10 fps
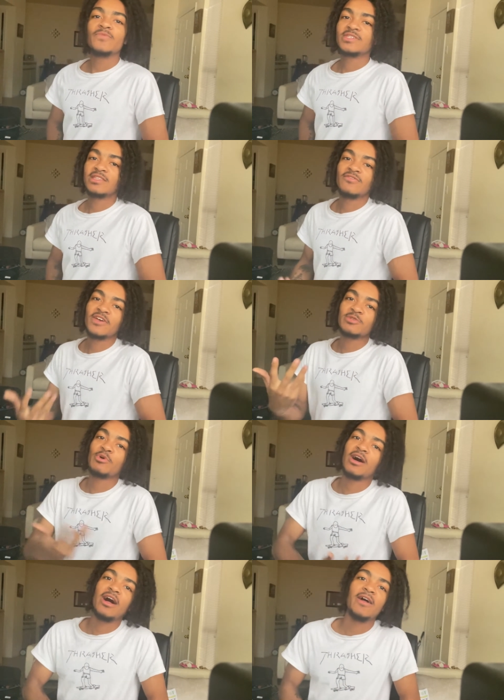see the face
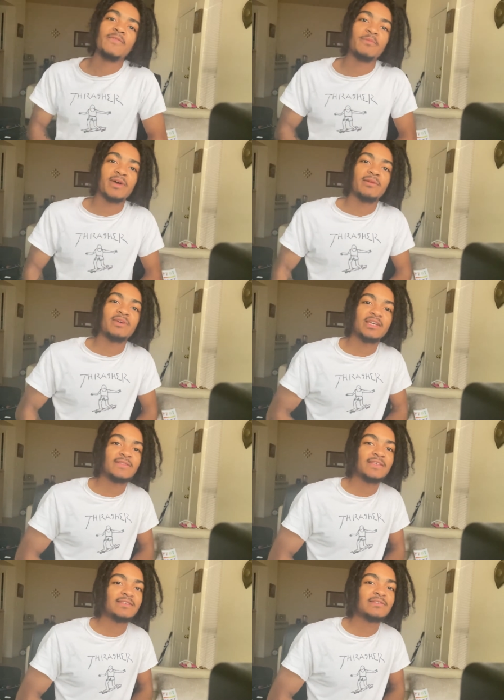behind the man
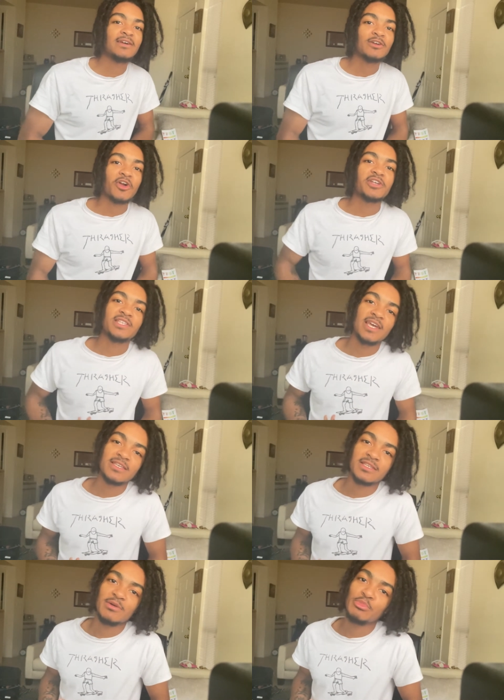making these crazy
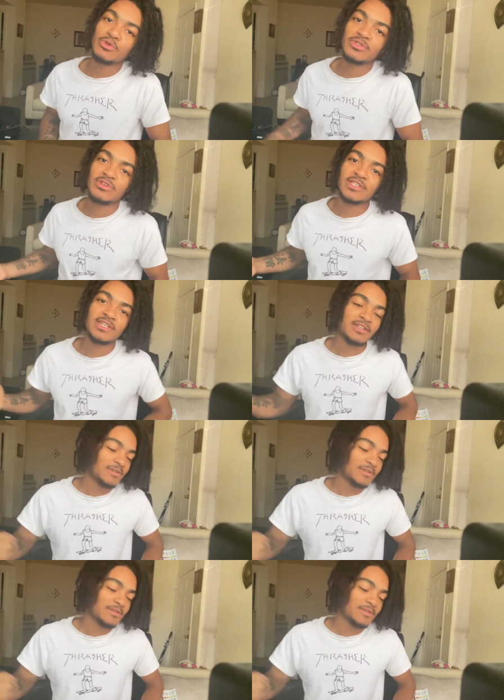ass samples. So let's get